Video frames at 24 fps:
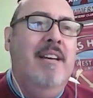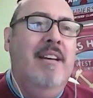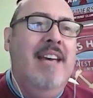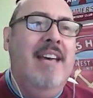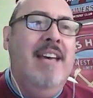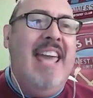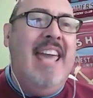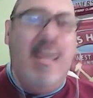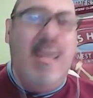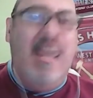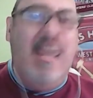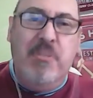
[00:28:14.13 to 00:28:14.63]

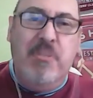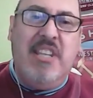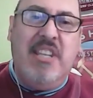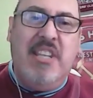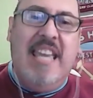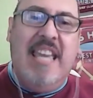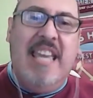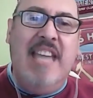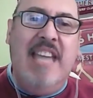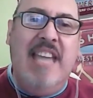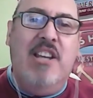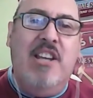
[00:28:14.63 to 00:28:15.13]
he was a
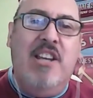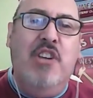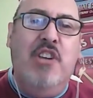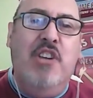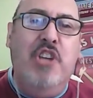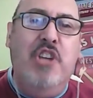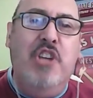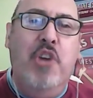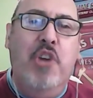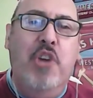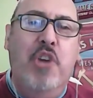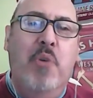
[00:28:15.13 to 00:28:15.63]
kid,
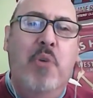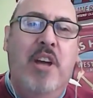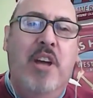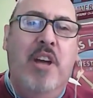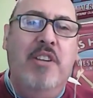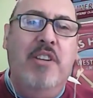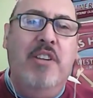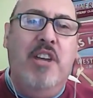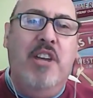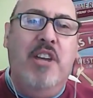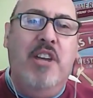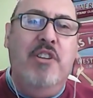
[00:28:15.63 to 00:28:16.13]
and you
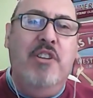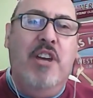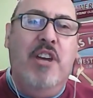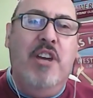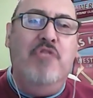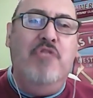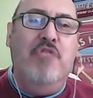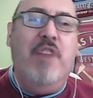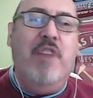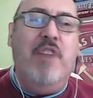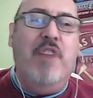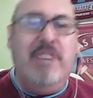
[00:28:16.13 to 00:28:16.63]

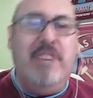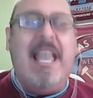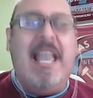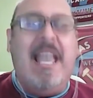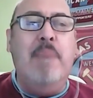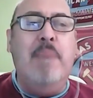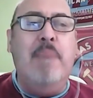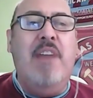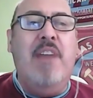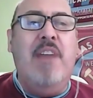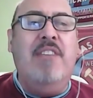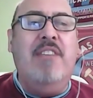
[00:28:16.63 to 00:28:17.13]
and Trevor
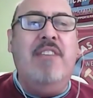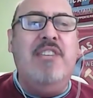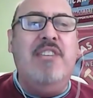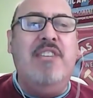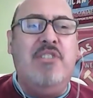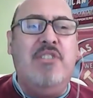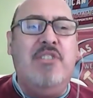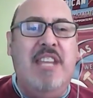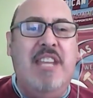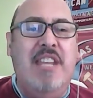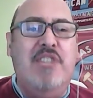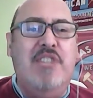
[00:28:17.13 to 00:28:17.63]
came around
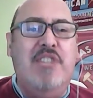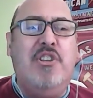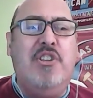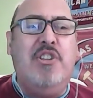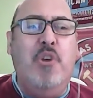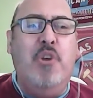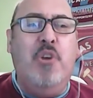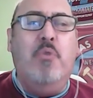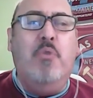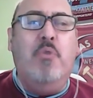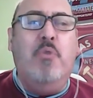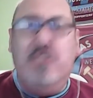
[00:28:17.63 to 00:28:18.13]
his
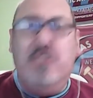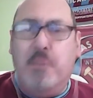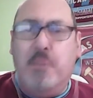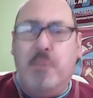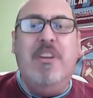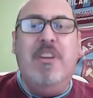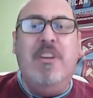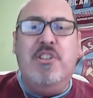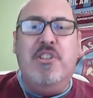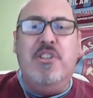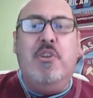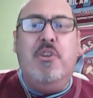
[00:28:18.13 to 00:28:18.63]
school, because he
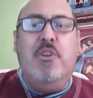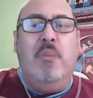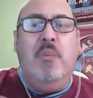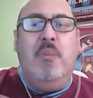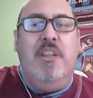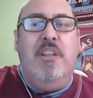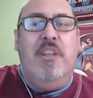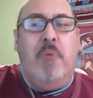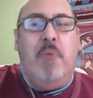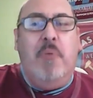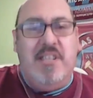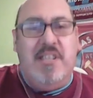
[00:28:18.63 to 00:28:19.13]
went to
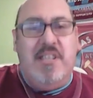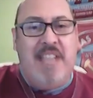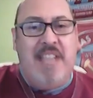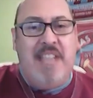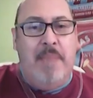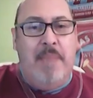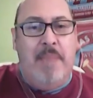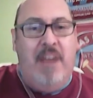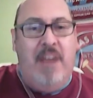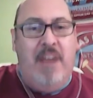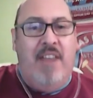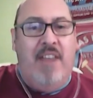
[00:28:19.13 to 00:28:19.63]
school in the West
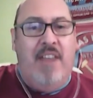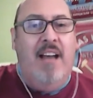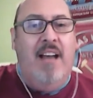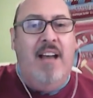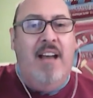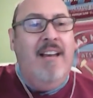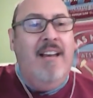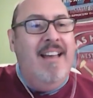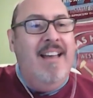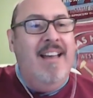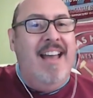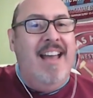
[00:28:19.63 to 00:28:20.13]
Ham area.
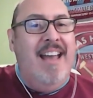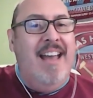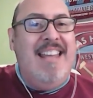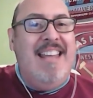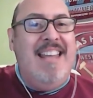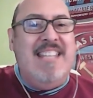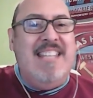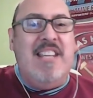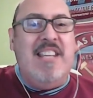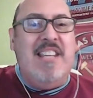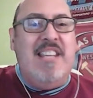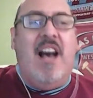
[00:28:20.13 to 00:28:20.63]
And he
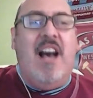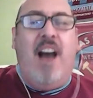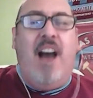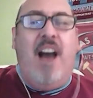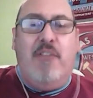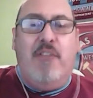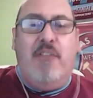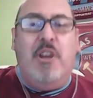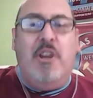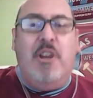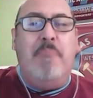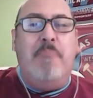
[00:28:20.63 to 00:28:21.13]
says,
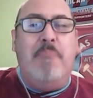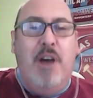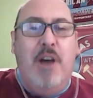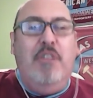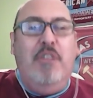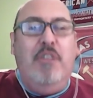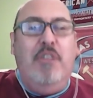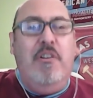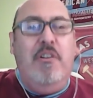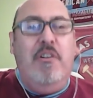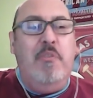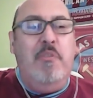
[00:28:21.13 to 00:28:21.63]
I've got a
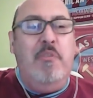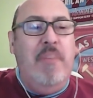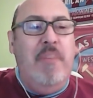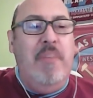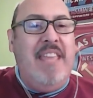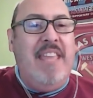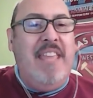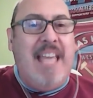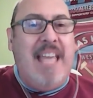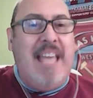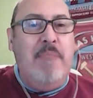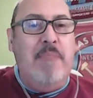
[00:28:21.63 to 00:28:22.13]
Polaroid from when
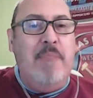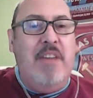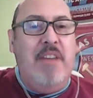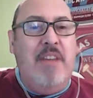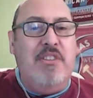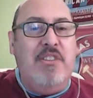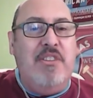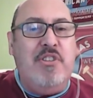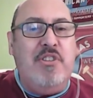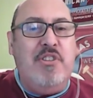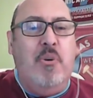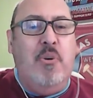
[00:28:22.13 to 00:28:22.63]
they came around
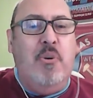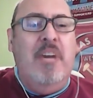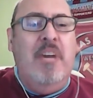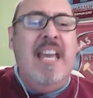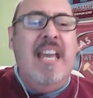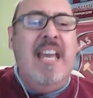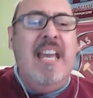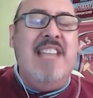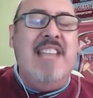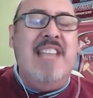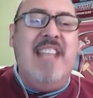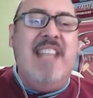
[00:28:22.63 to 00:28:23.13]
the school.
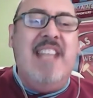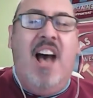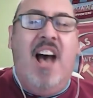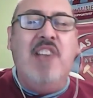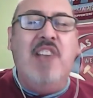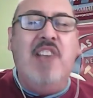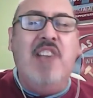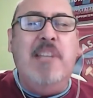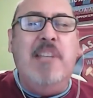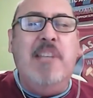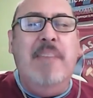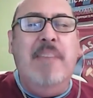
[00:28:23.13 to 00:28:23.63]
He said,
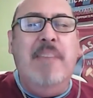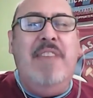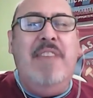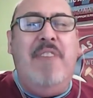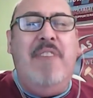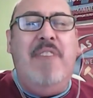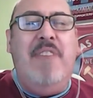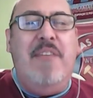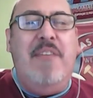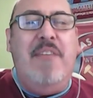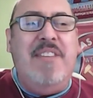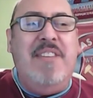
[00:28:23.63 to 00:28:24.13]
ask him
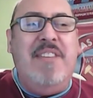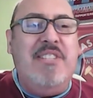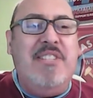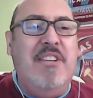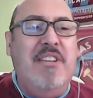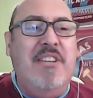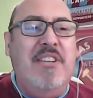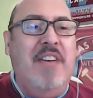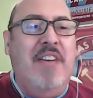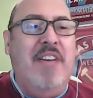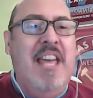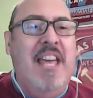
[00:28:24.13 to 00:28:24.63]
if
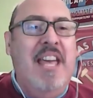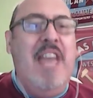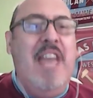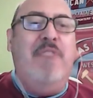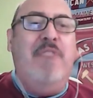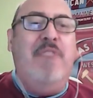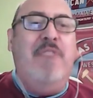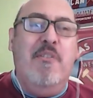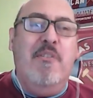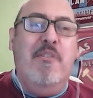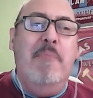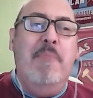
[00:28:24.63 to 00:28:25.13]

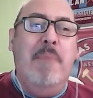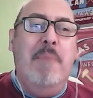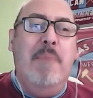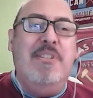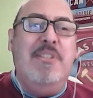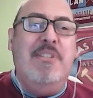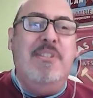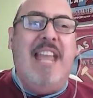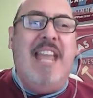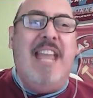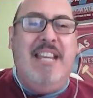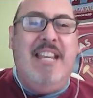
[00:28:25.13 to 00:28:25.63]
he
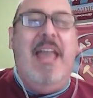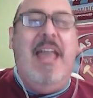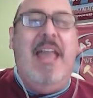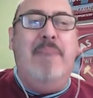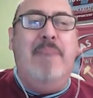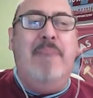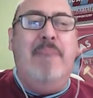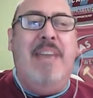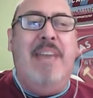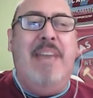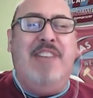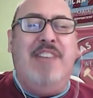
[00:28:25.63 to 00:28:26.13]
remembers taking
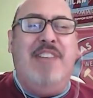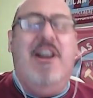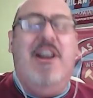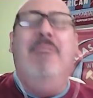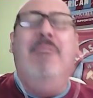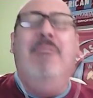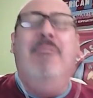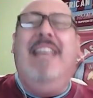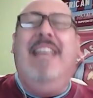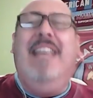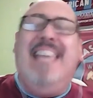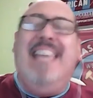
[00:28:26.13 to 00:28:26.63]
that picture.
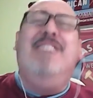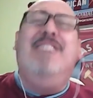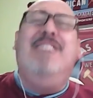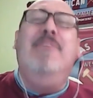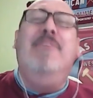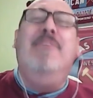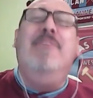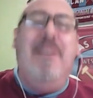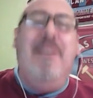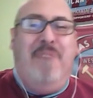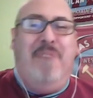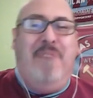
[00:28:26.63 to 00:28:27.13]
I'm like, yeah,
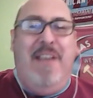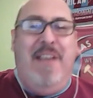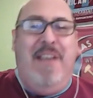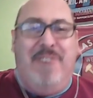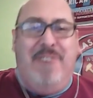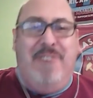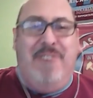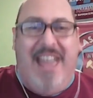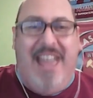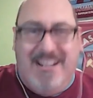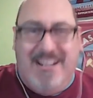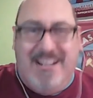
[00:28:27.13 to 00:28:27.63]
do me a
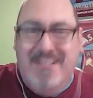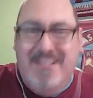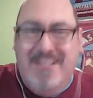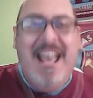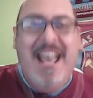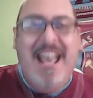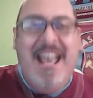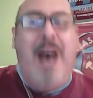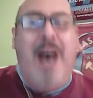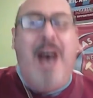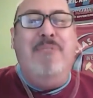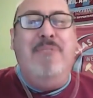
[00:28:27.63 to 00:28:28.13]
favor, Adam.
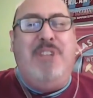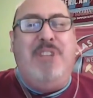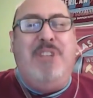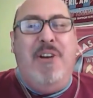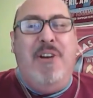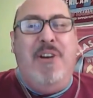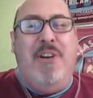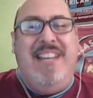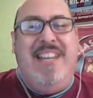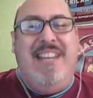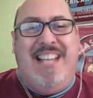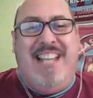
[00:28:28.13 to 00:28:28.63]
I'm
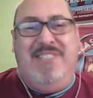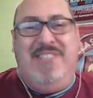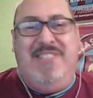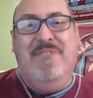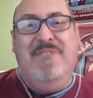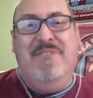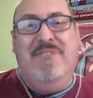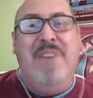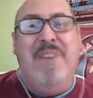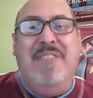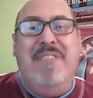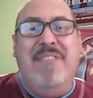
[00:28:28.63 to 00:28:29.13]
sure he doesn't
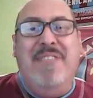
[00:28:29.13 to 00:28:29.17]
remember